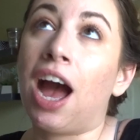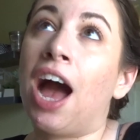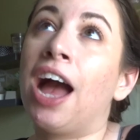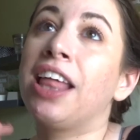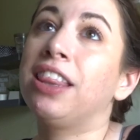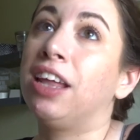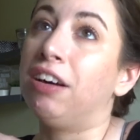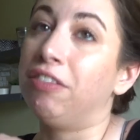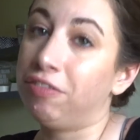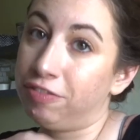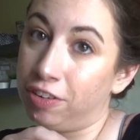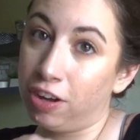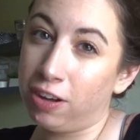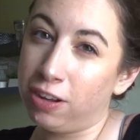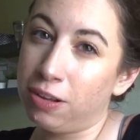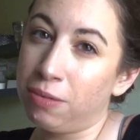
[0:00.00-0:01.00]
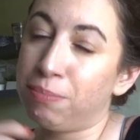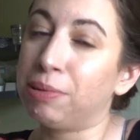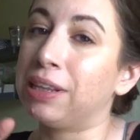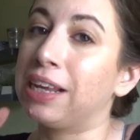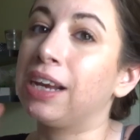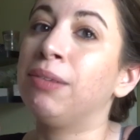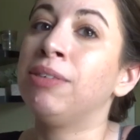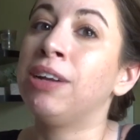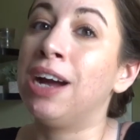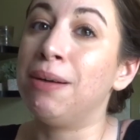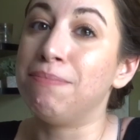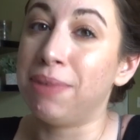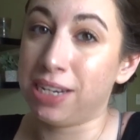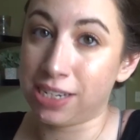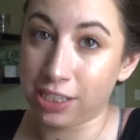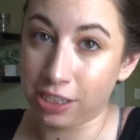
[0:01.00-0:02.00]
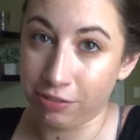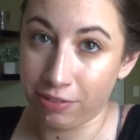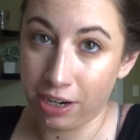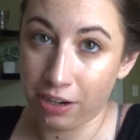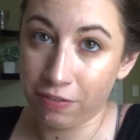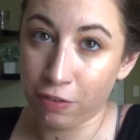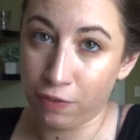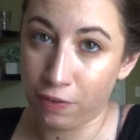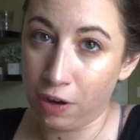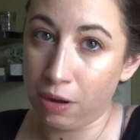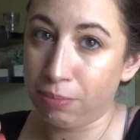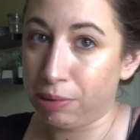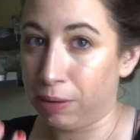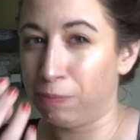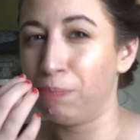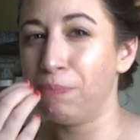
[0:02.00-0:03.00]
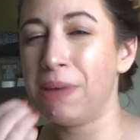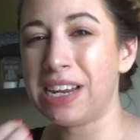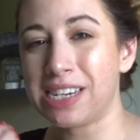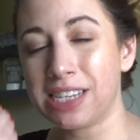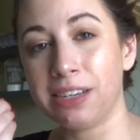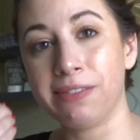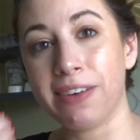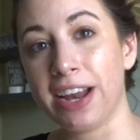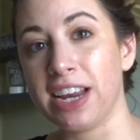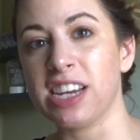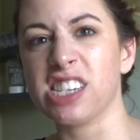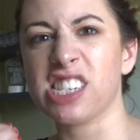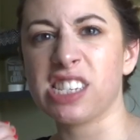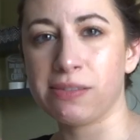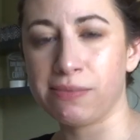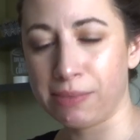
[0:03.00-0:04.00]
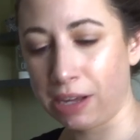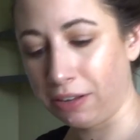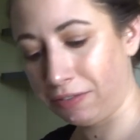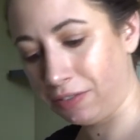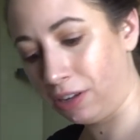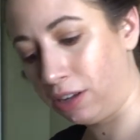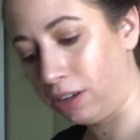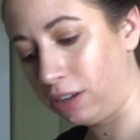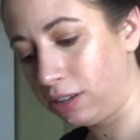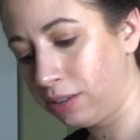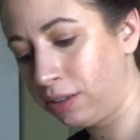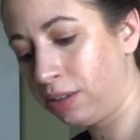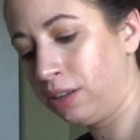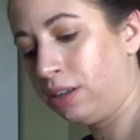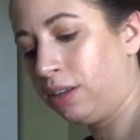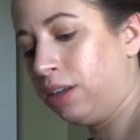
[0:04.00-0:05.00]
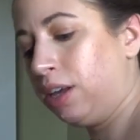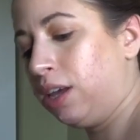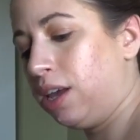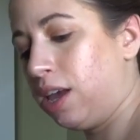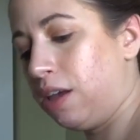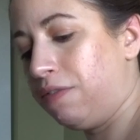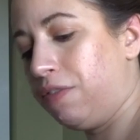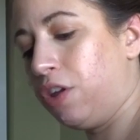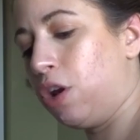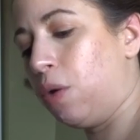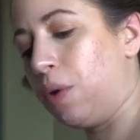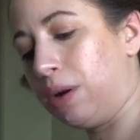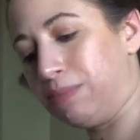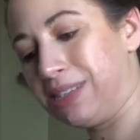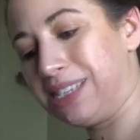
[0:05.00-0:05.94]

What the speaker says: I love fall, but like I'm not mentally ready for fall, but I'm mentally ready to smell fall, if you know what I'm